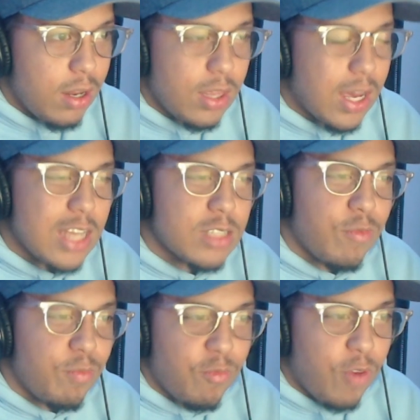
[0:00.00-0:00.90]
The guy's
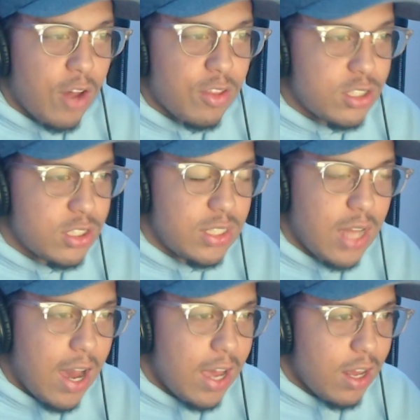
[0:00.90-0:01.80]
father just
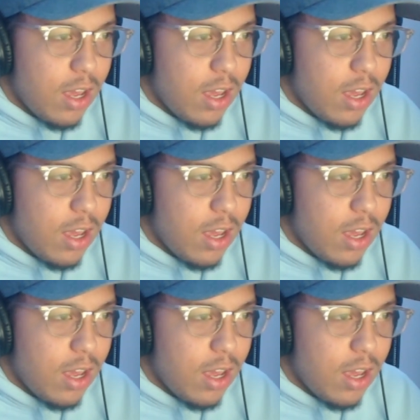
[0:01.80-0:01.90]
died.